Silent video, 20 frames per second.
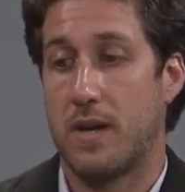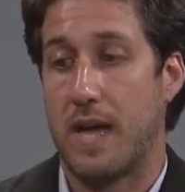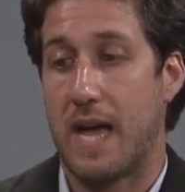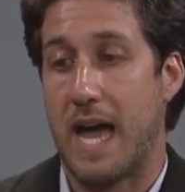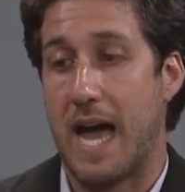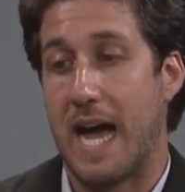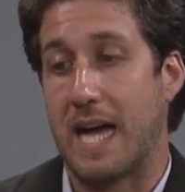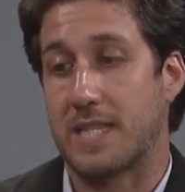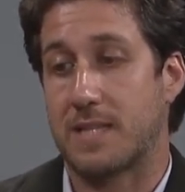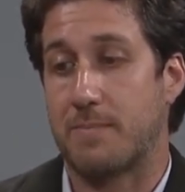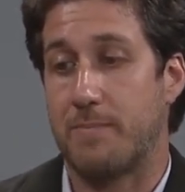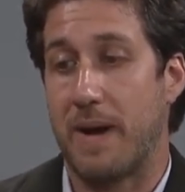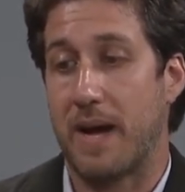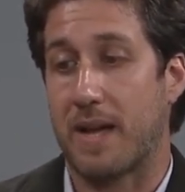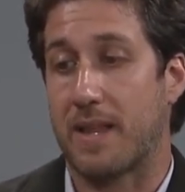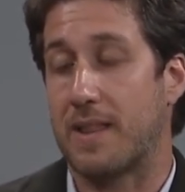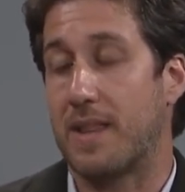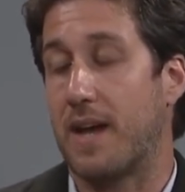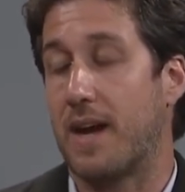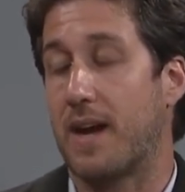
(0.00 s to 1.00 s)

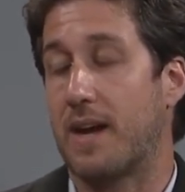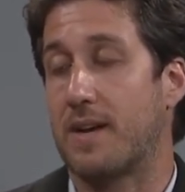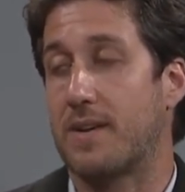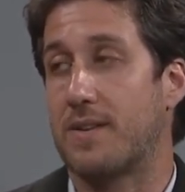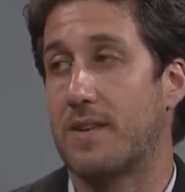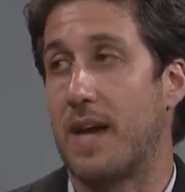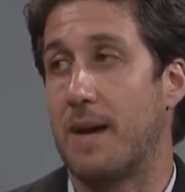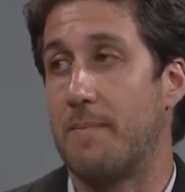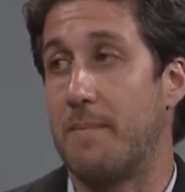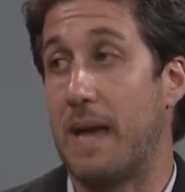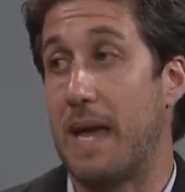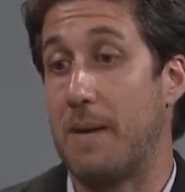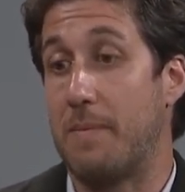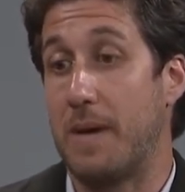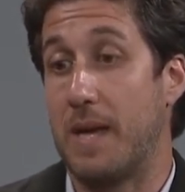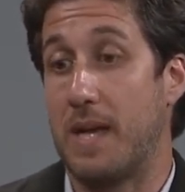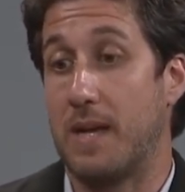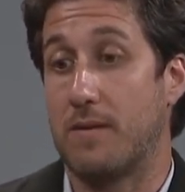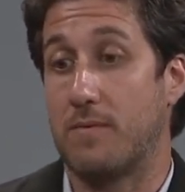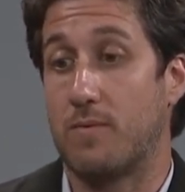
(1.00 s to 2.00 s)
aspect there that
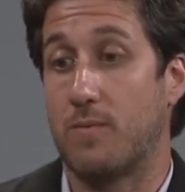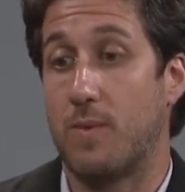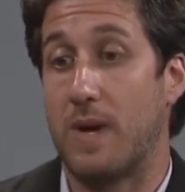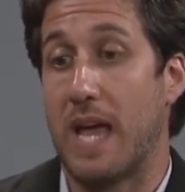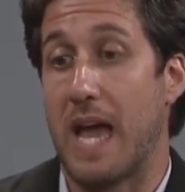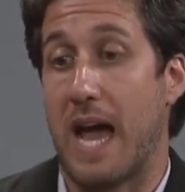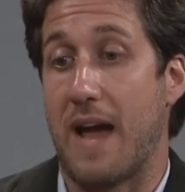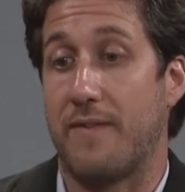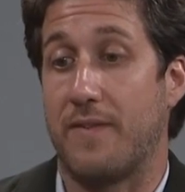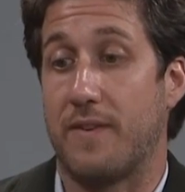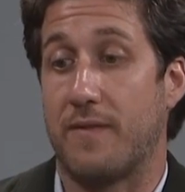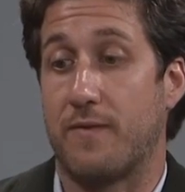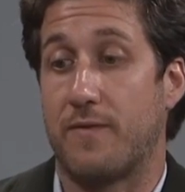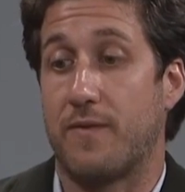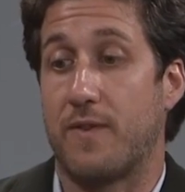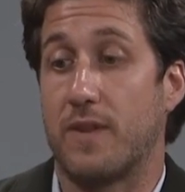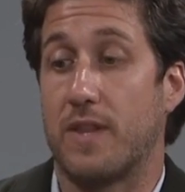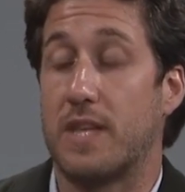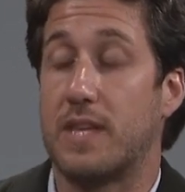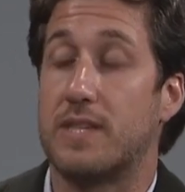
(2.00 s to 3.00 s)
maybe we haven't
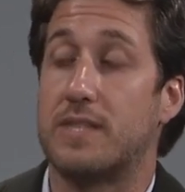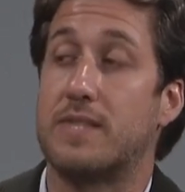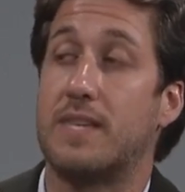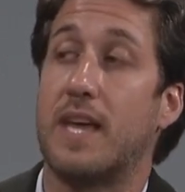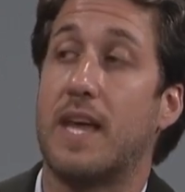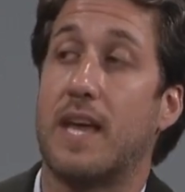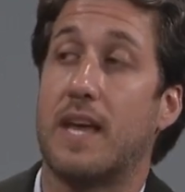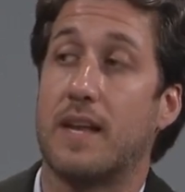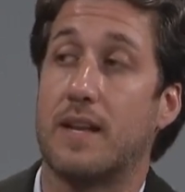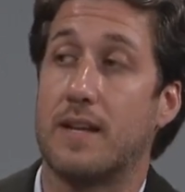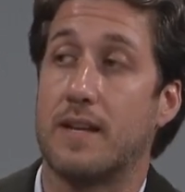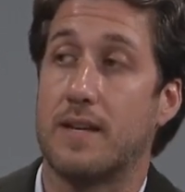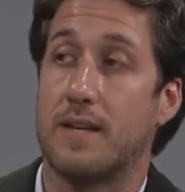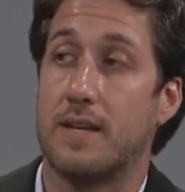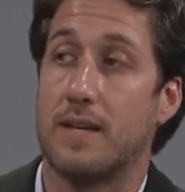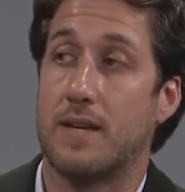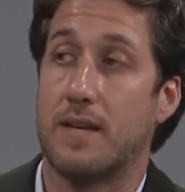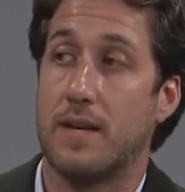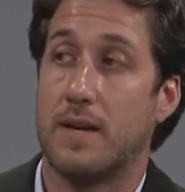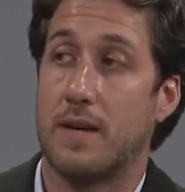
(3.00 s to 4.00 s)
fully seen.
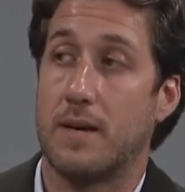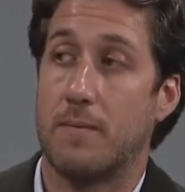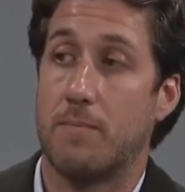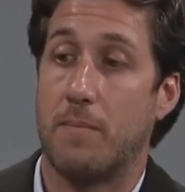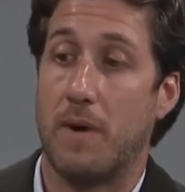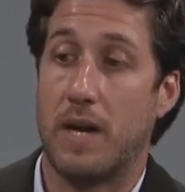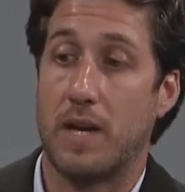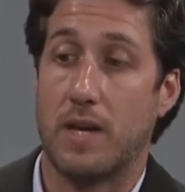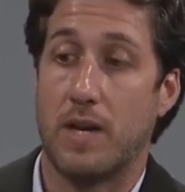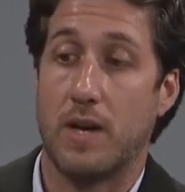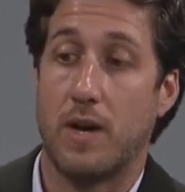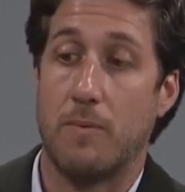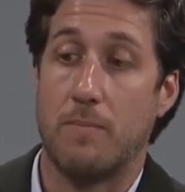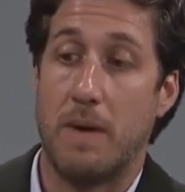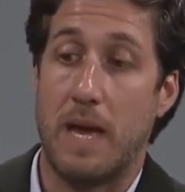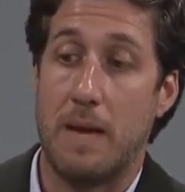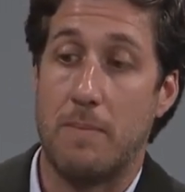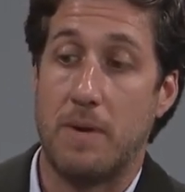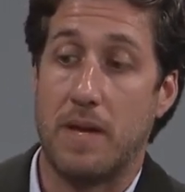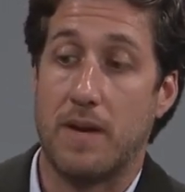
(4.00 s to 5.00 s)
But, you know,
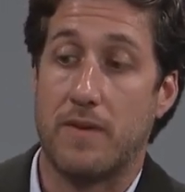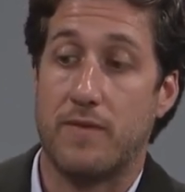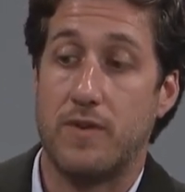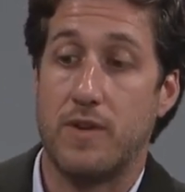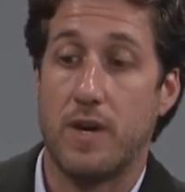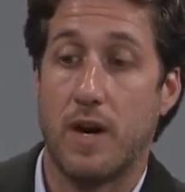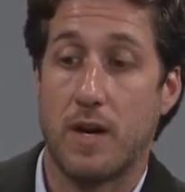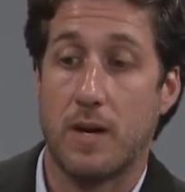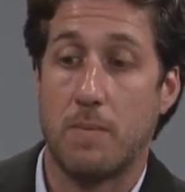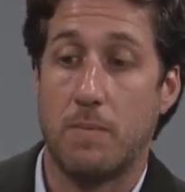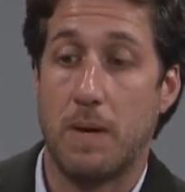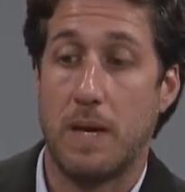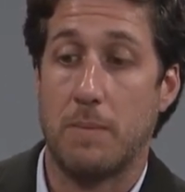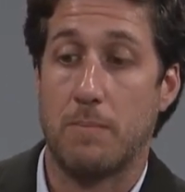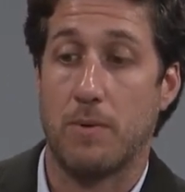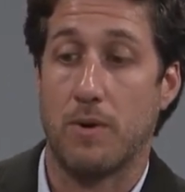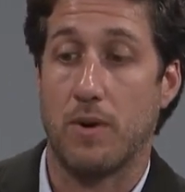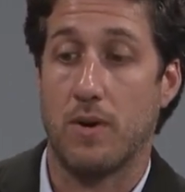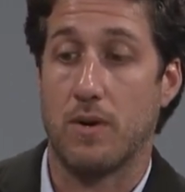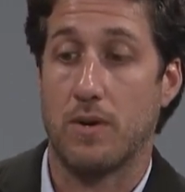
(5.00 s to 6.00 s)
maybe if young
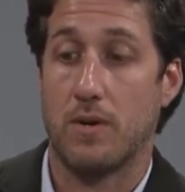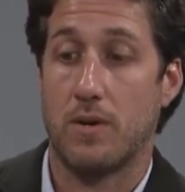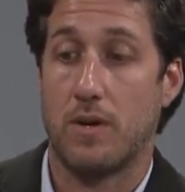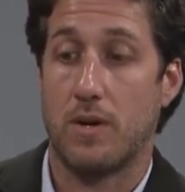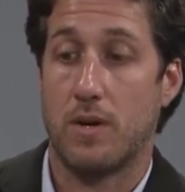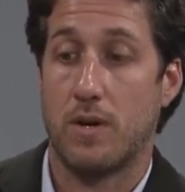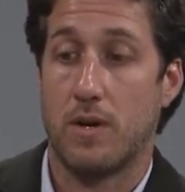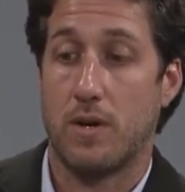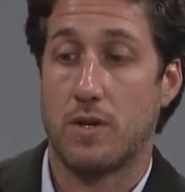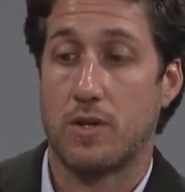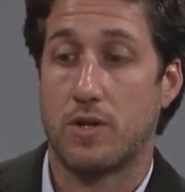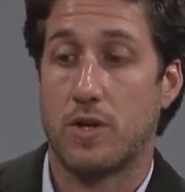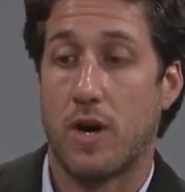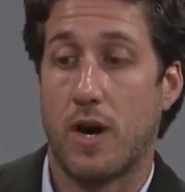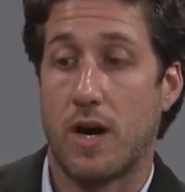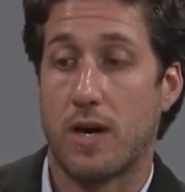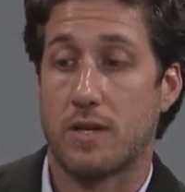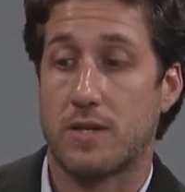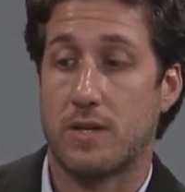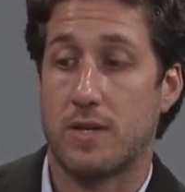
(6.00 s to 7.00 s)
people
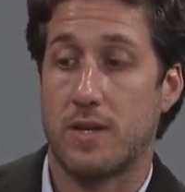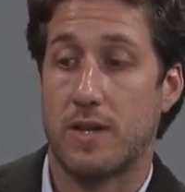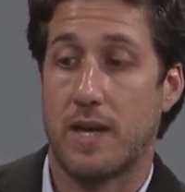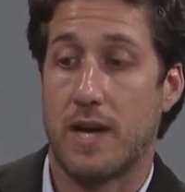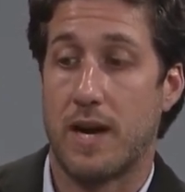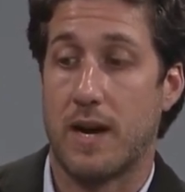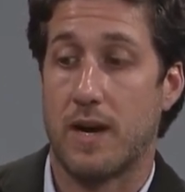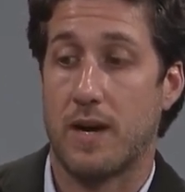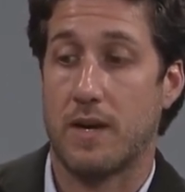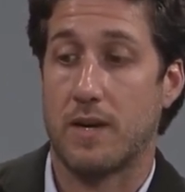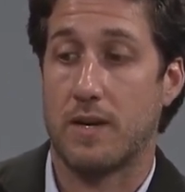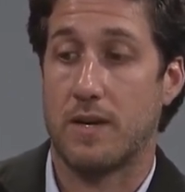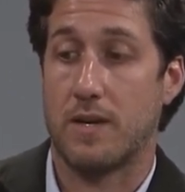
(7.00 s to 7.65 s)
talk to their